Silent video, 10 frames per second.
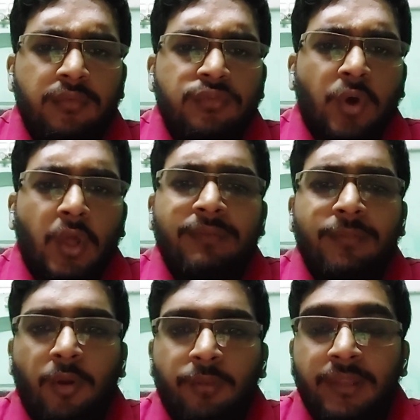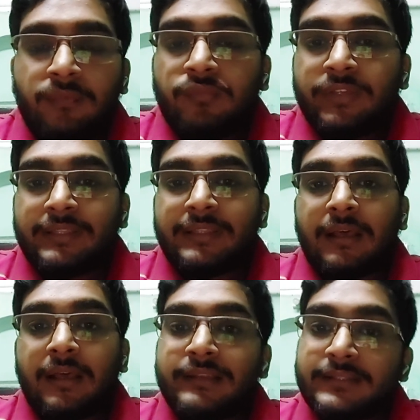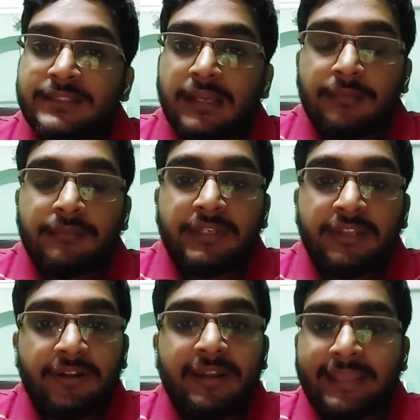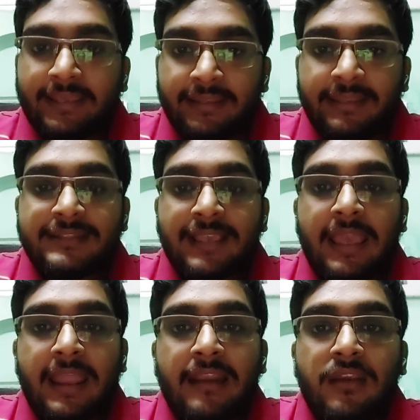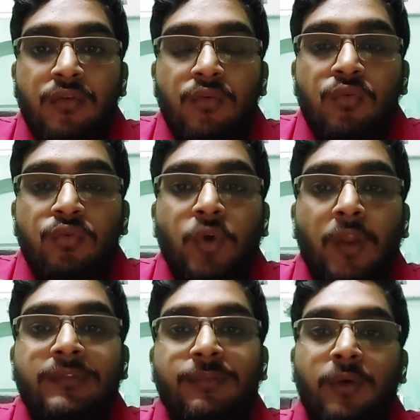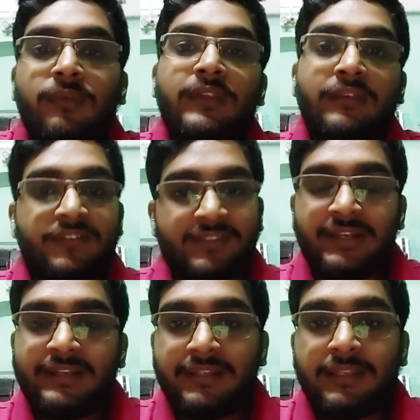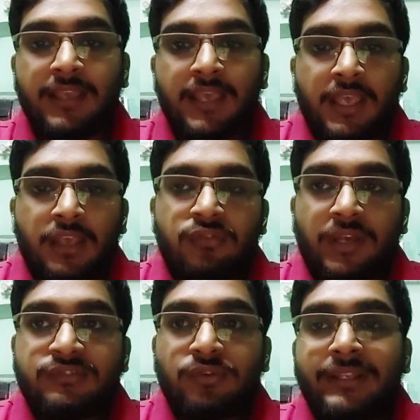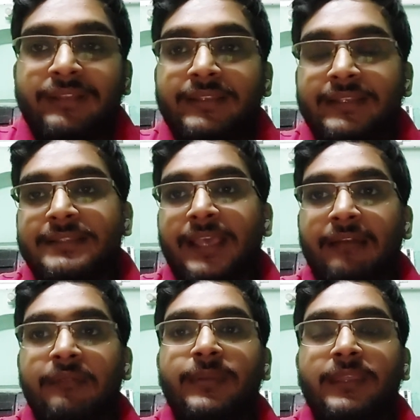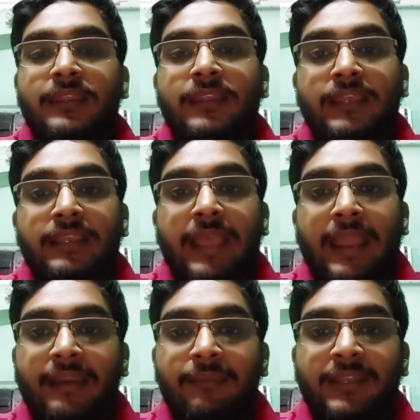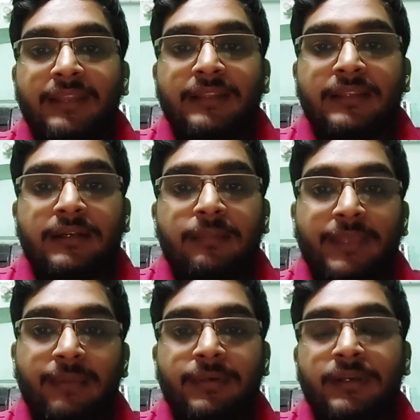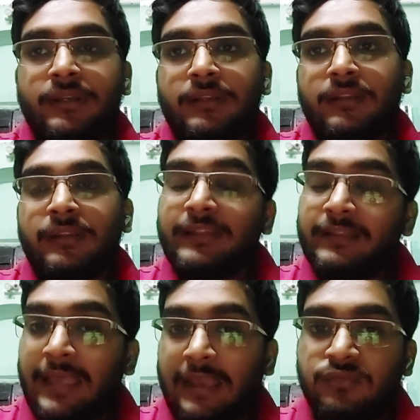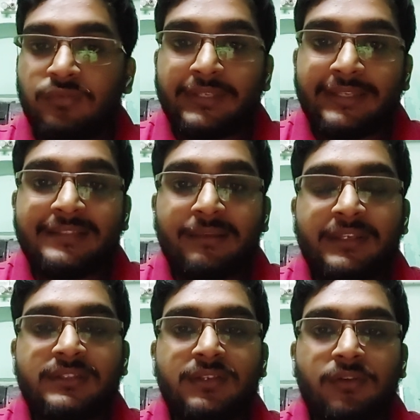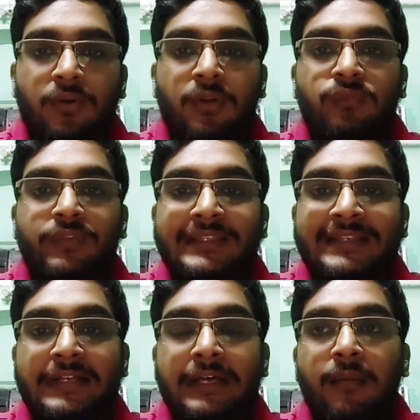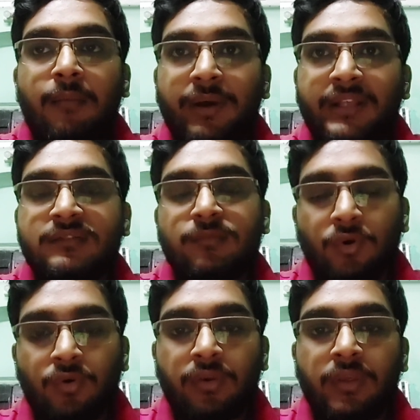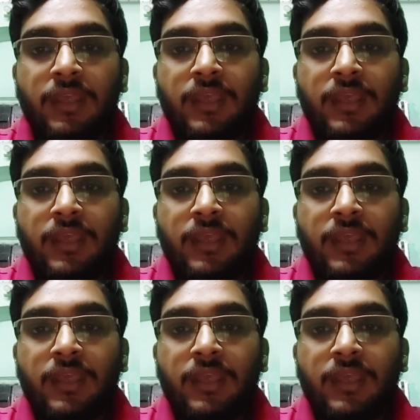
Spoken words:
solve a problem with some different techniques and to solve the problem efficiently. So actually this helped me in attempting the paper in the actual examination hall with a much more